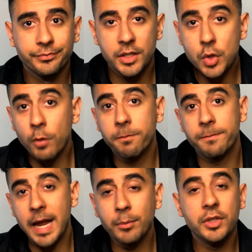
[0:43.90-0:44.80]
This whole
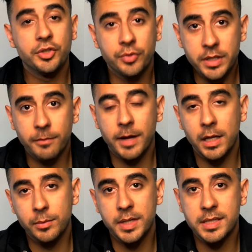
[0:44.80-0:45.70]
family tree of
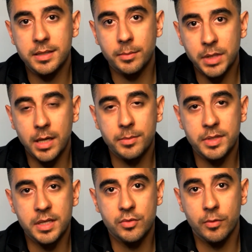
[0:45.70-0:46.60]
elements
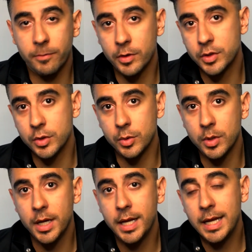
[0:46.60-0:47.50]
sometimes is referred
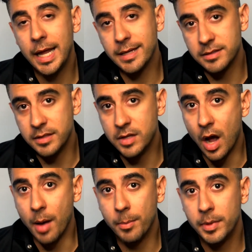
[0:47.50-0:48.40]
to as the
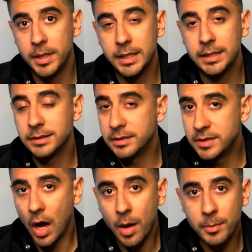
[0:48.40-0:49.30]
DOM. The
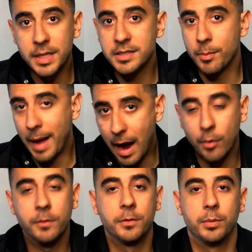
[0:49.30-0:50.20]
DOM is a
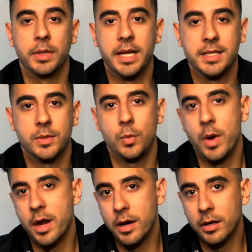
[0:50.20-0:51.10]
powerful place
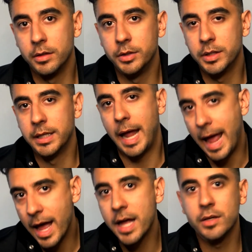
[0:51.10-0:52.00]
where you can
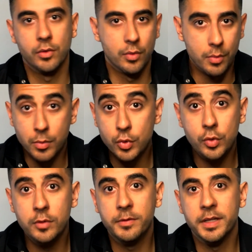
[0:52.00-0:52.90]
add and
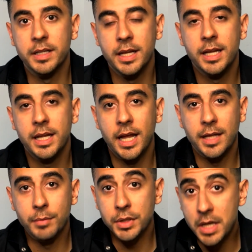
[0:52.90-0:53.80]
remove and,
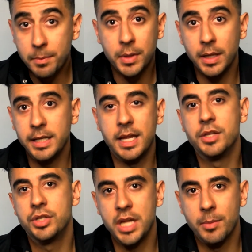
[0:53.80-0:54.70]
and manipulate
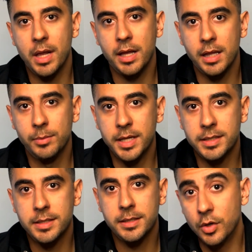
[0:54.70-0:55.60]
HTML
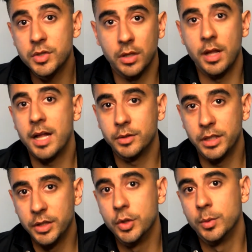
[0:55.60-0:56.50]
elements. There's a lot
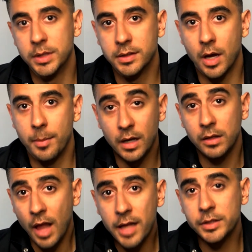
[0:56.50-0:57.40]
you can do with the DOM. A
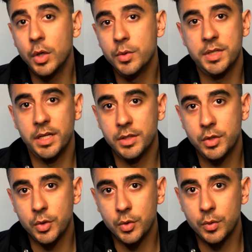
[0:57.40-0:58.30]
lot goes
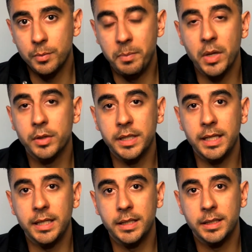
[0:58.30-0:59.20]
into
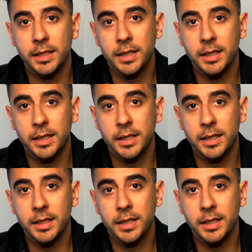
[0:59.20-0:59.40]
building